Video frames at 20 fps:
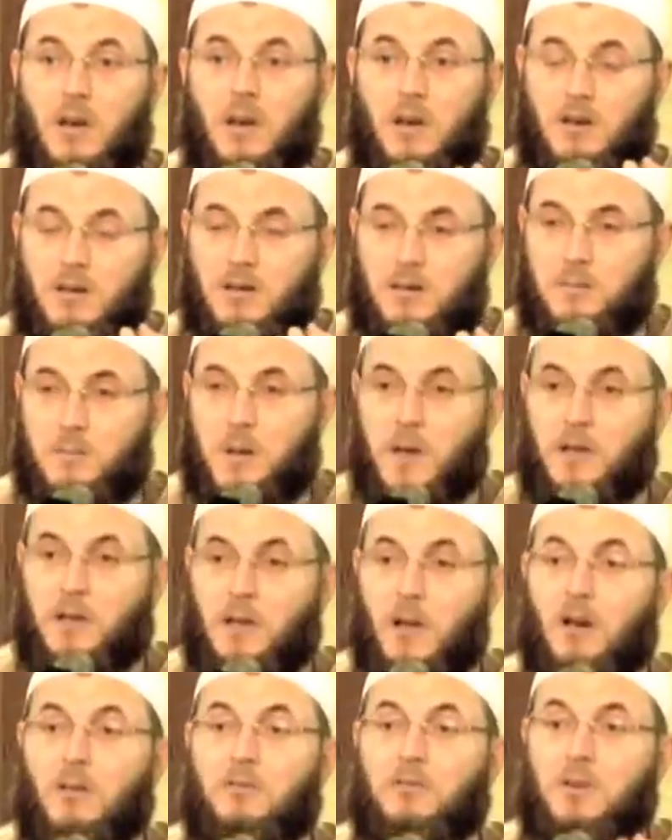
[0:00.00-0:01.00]
in
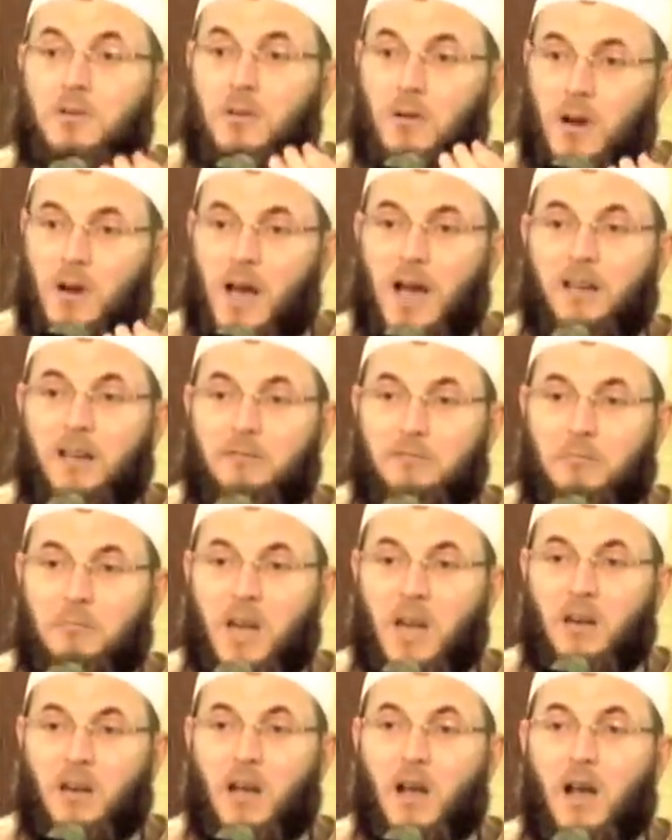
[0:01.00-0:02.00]
respect of your life
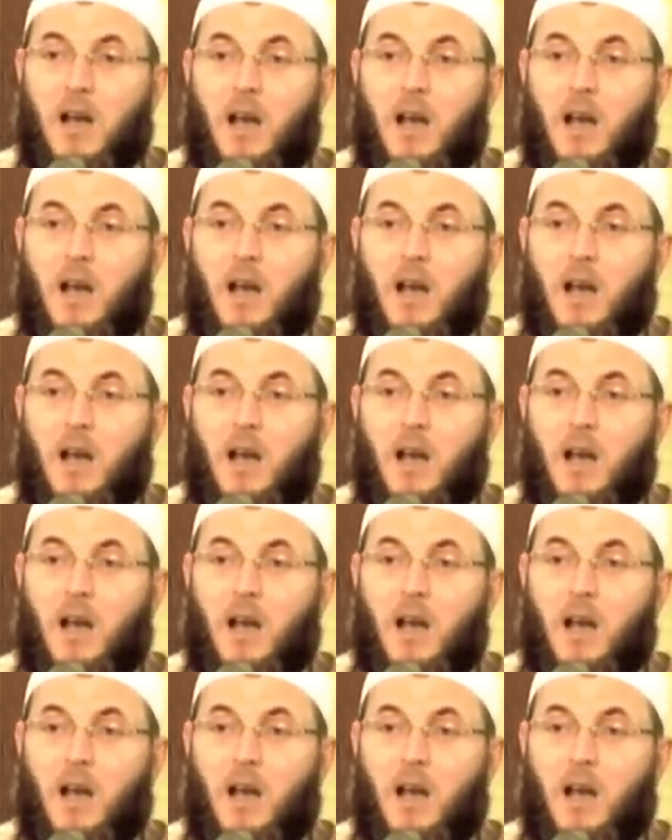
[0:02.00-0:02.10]
mate.